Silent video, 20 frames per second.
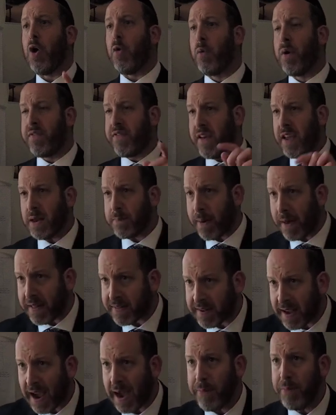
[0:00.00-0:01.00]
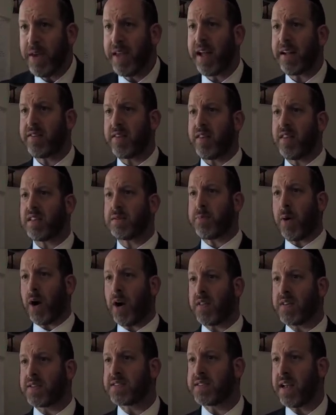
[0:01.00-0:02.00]
We've eaten, by the time we get to this part
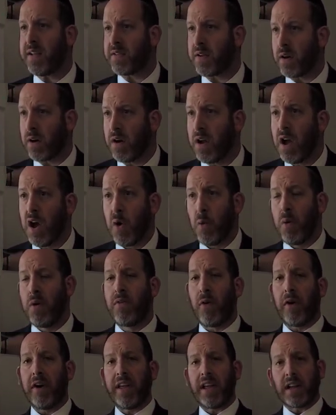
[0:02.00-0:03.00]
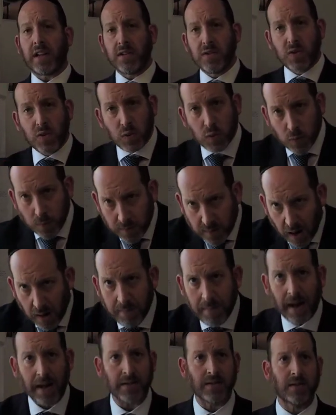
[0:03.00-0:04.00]
of the Seder, we've already consumed our
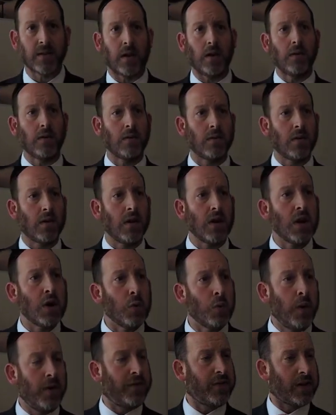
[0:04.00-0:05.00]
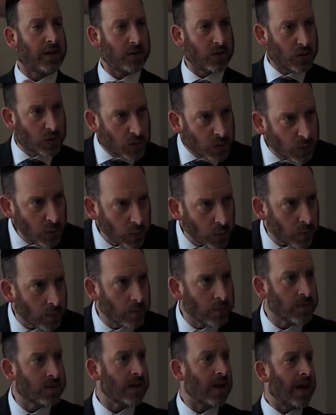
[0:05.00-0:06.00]
matzah, we've
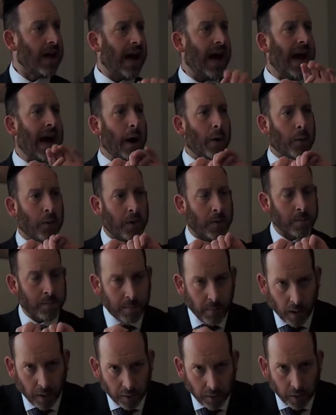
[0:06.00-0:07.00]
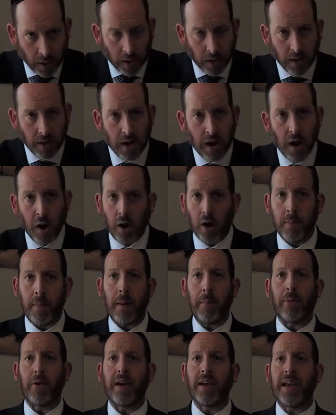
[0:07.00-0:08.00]
consumed our maror.
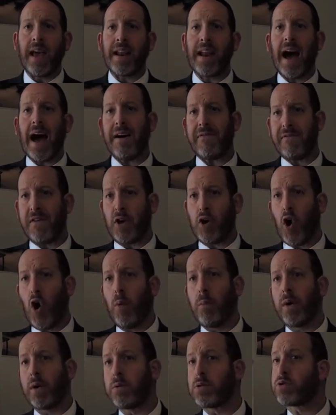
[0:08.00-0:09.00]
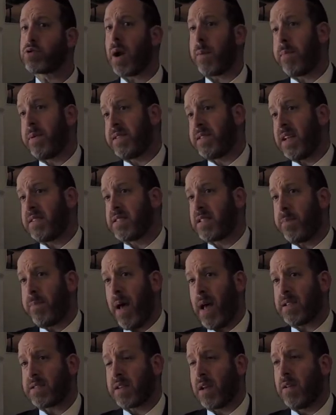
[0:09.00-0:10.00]
Remember again, afikoman, which represents the
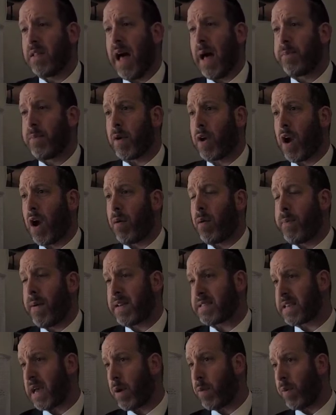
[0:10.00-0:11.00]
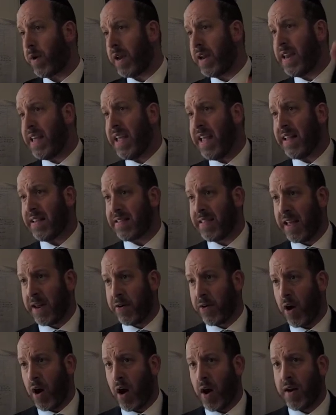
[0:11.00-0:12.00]
paschal lamb, the korban Pesach we're going to eat
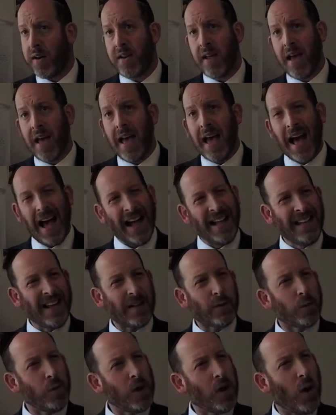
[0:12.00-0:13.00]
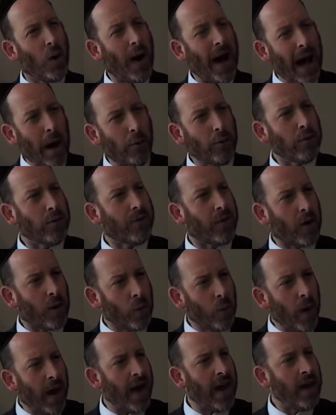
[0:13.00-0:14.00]
later on. And yet we go out of our
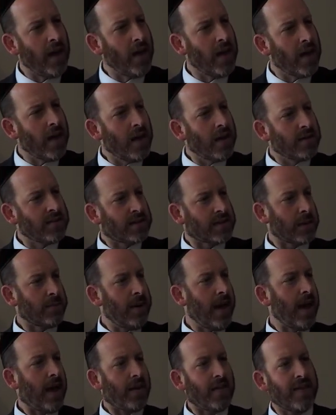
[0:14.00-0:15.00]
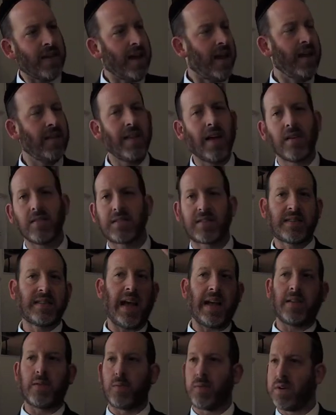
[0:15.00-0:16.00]
way to make the Hillel
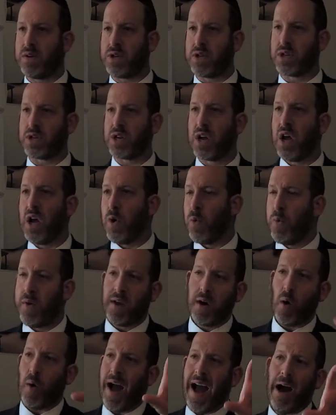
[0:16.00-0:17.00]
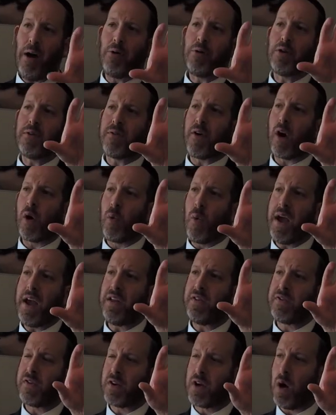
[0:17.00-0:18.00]
sandwich. We go out of our
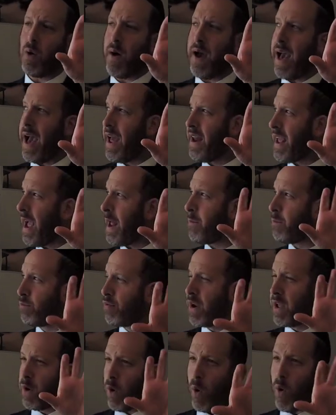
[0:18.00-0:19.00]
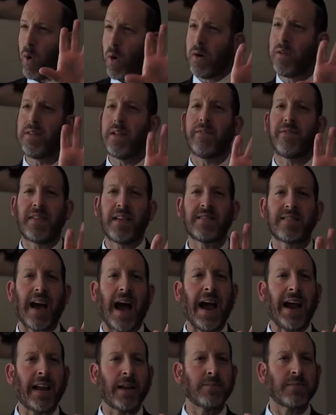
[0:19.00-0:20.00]
way to go ahead and bring all of these
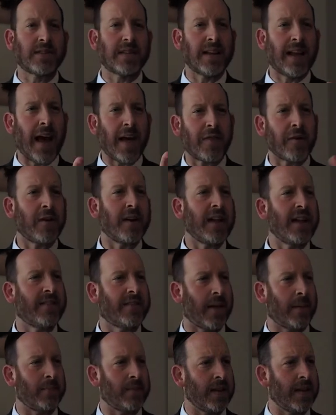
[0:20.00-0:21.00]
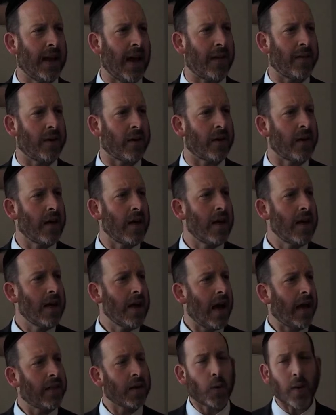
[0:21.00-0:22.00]
items together and eat them together.
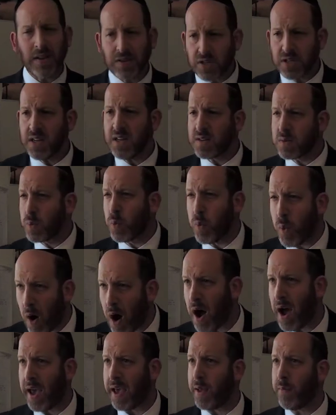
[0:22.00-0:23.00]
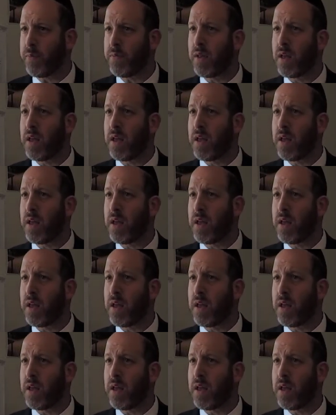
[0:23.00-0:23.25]
And the question is why?